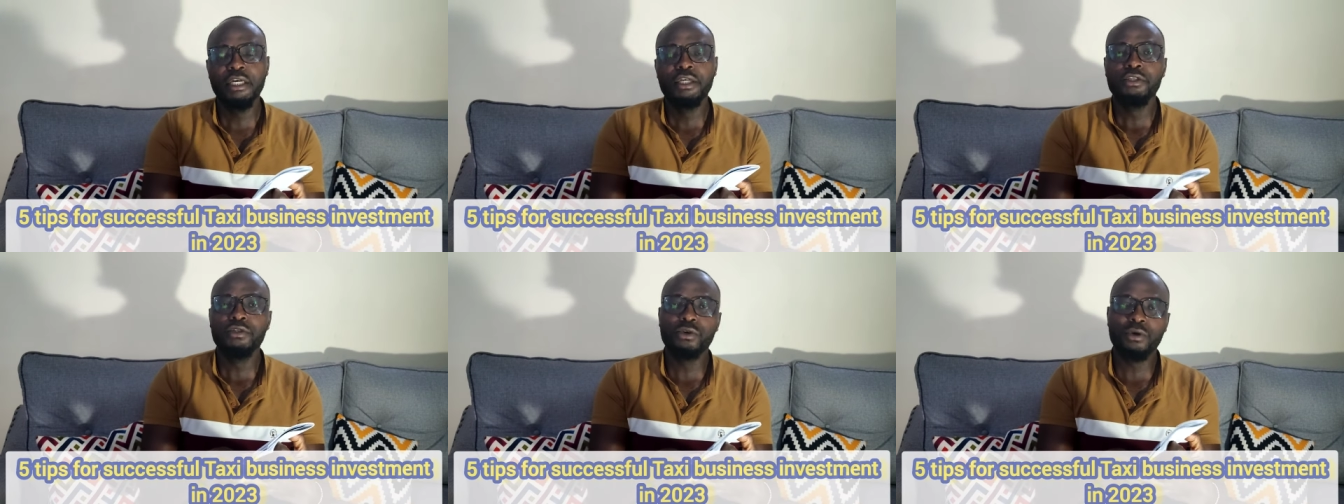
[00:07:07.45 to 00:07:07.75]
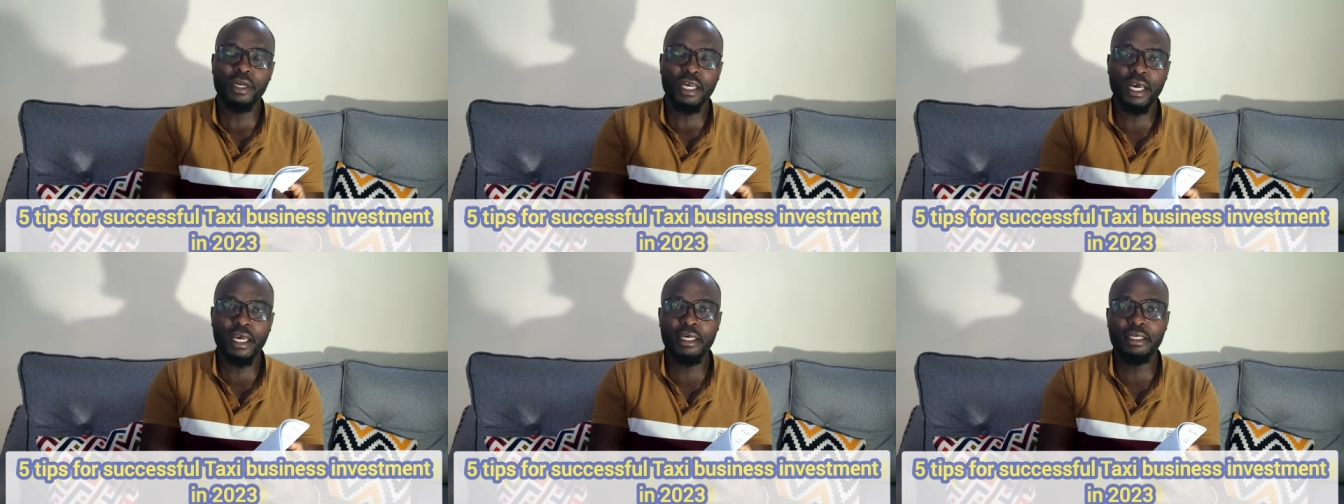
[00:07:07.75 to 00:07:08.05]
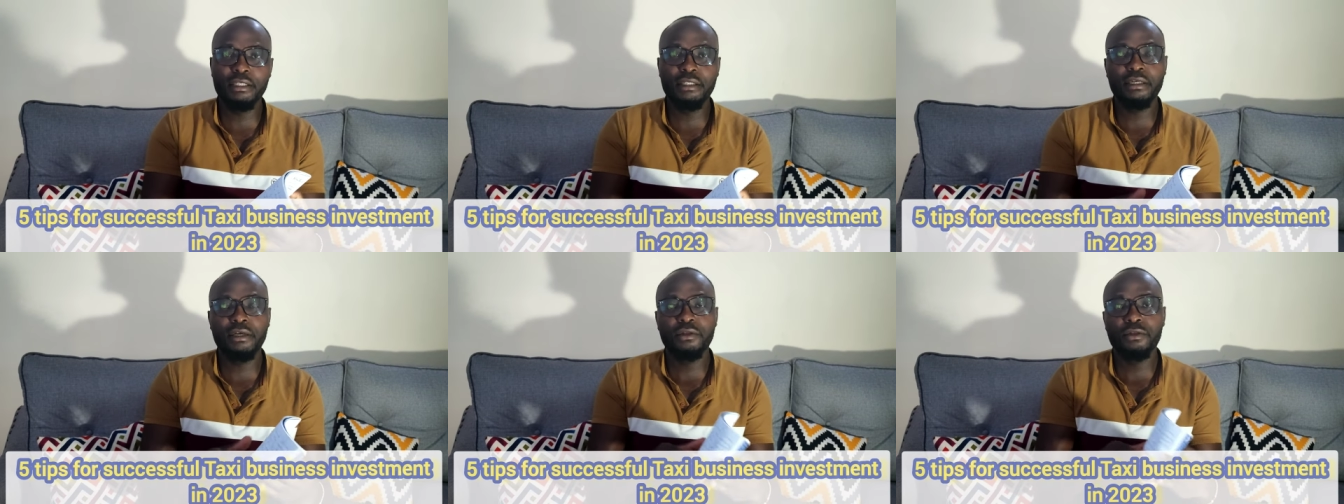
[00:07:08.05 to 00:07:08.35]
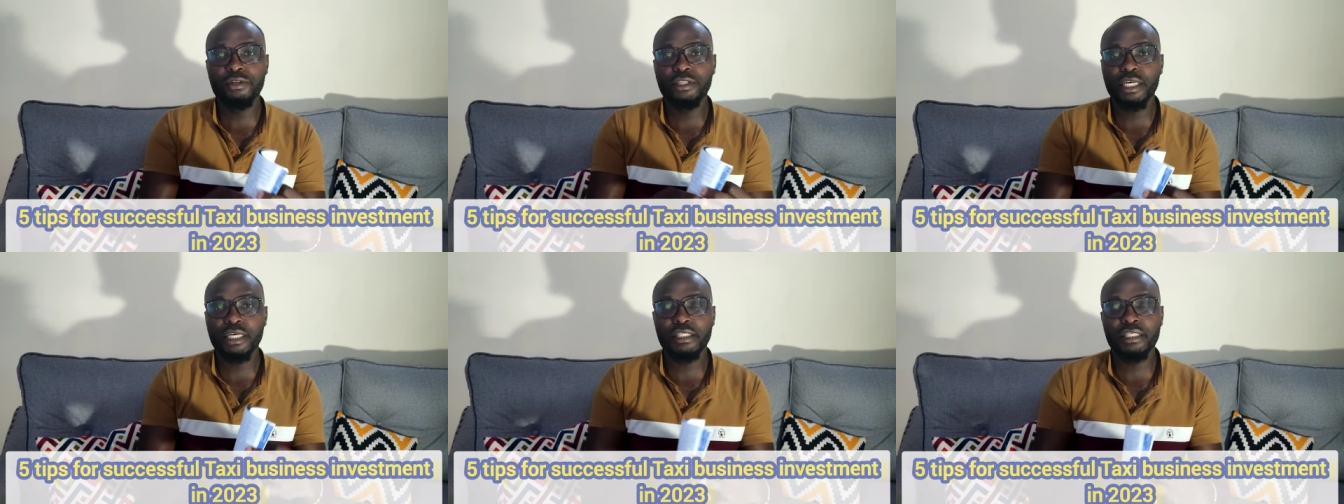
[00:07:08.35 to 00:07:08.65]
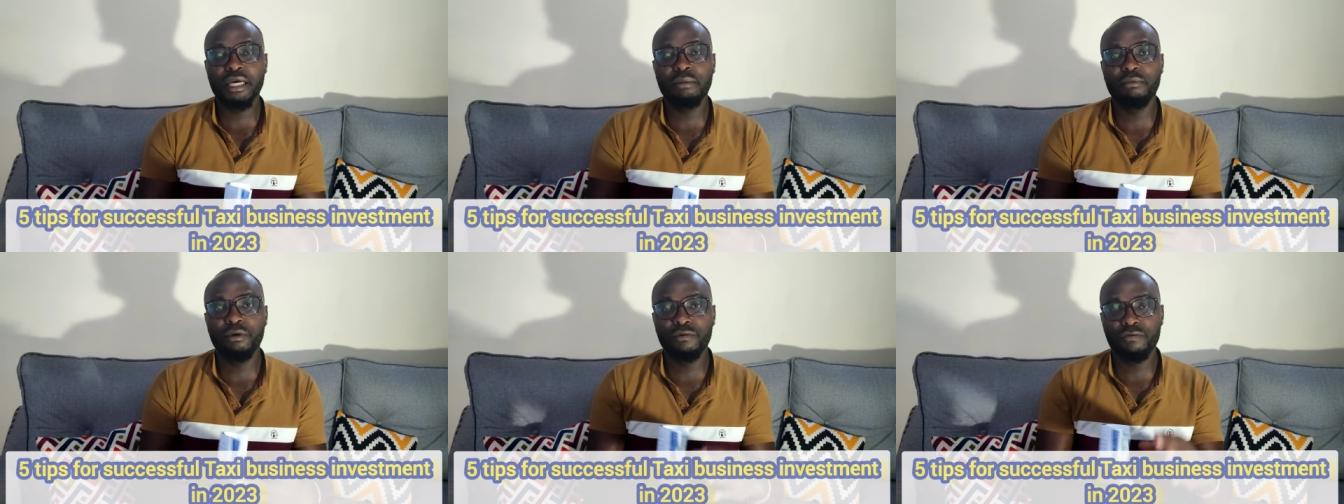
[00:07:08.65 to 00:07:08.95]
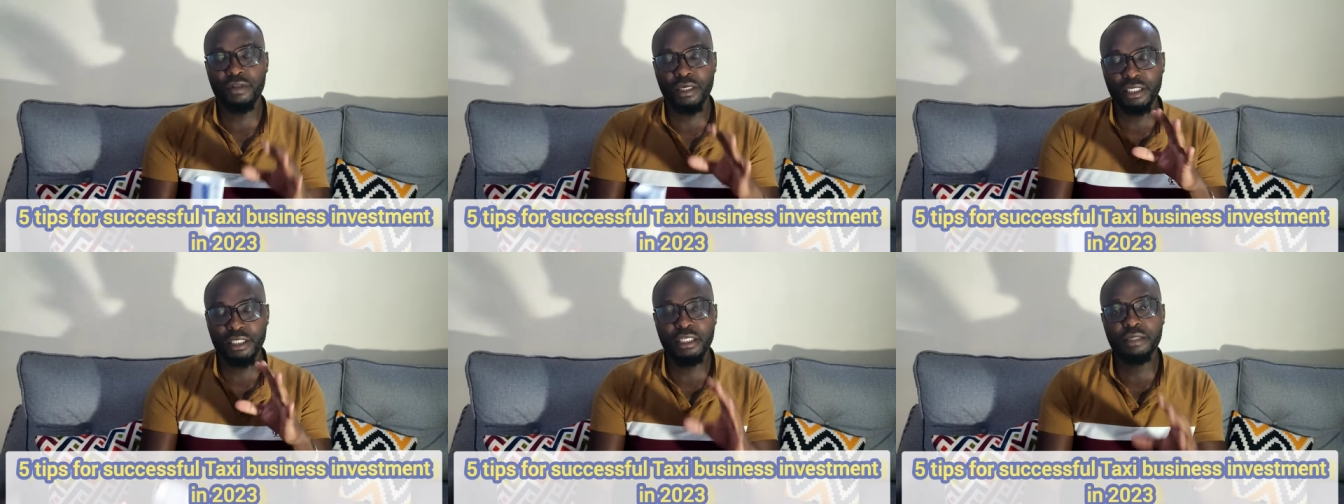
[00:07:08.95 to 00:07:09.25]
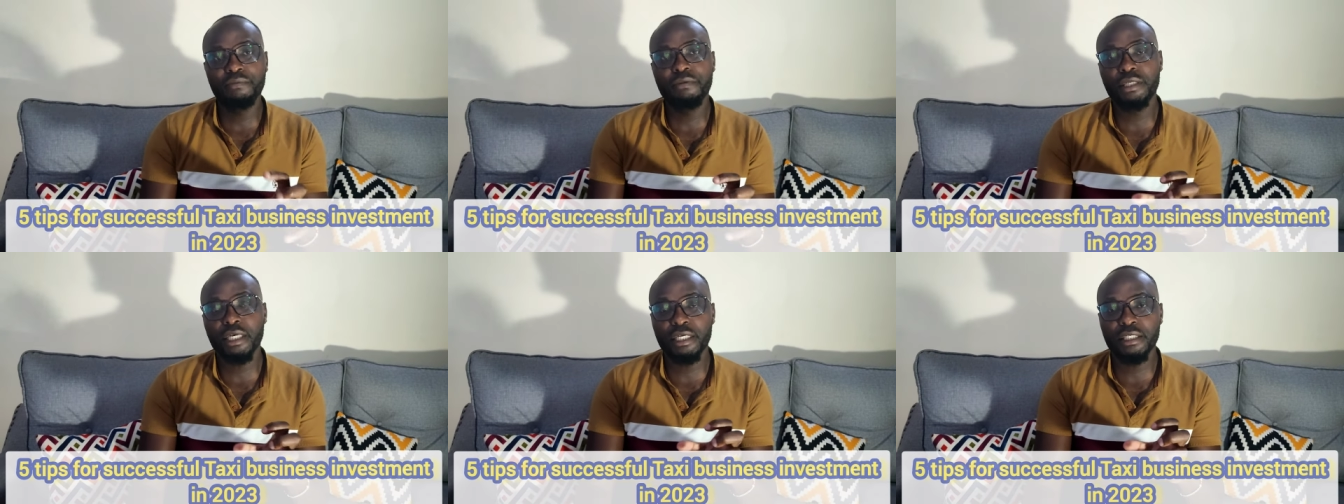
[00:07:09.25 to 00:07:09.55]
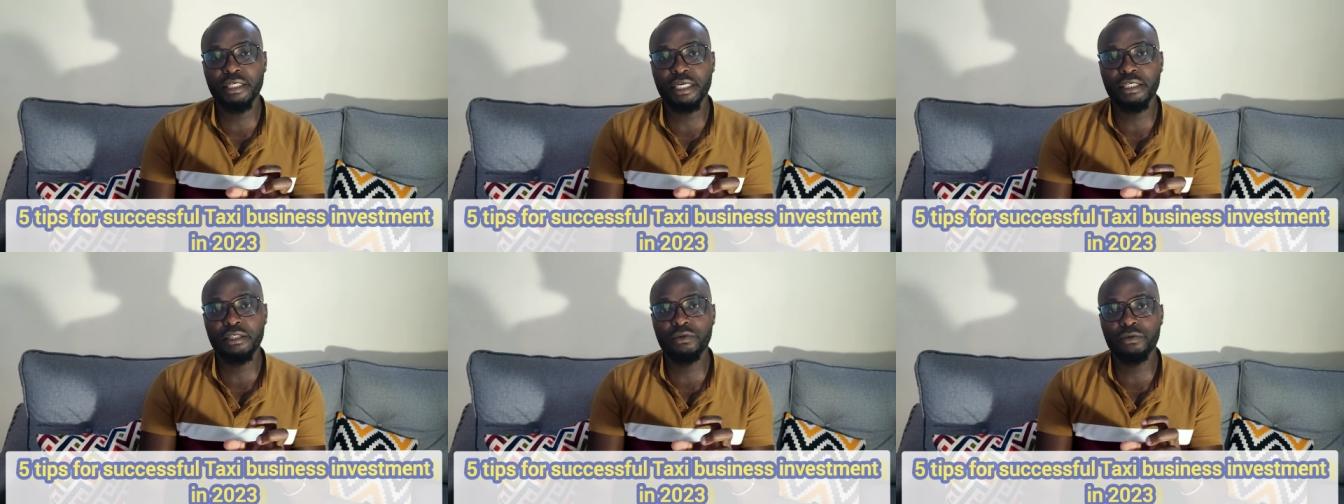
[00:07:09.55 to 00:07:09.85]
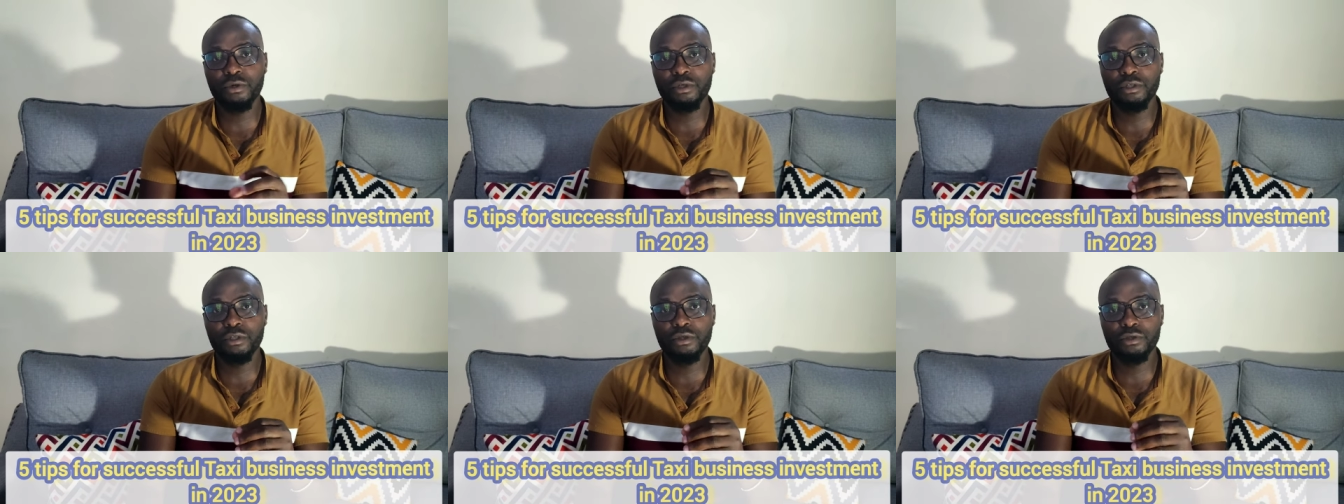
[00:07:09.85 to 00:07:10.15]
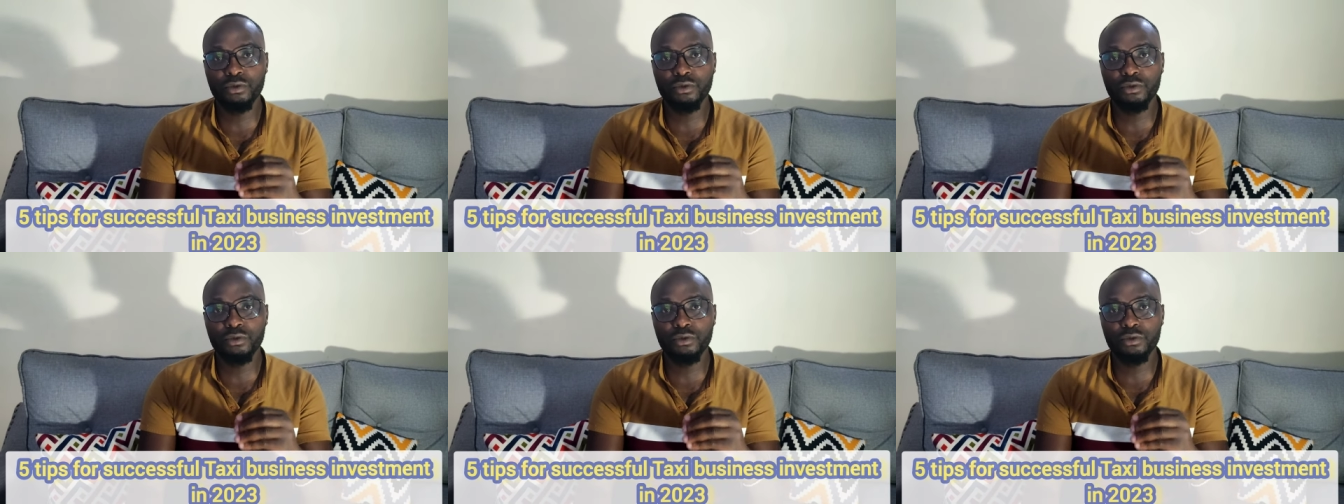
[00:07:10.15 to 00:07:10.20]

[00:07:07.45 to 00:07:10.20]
so guys those are some of the tips i just want